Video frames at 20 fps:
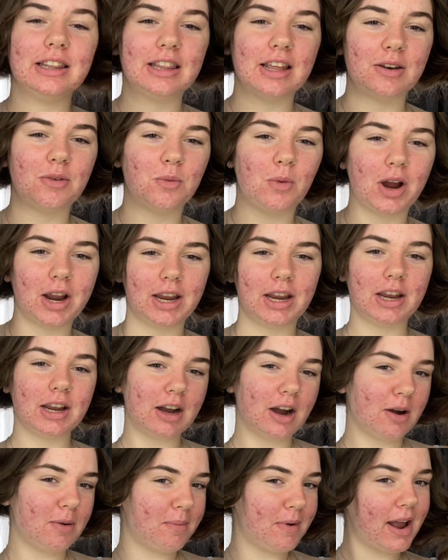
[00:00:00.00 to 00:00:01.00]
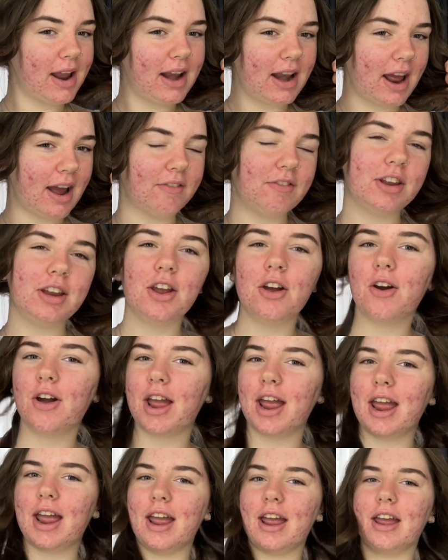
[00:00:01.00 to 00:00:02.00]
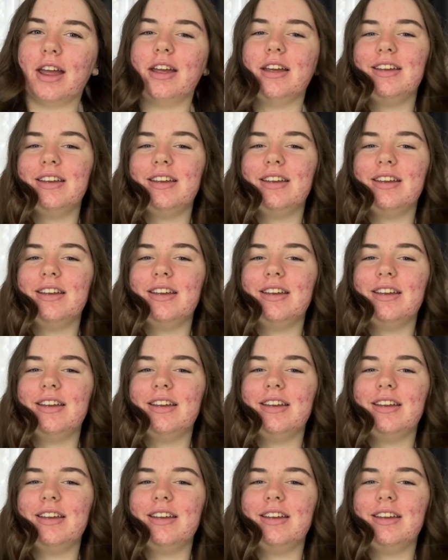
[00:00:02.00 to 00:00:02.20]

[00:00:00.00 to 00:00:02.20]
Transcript: than waking up and having your hair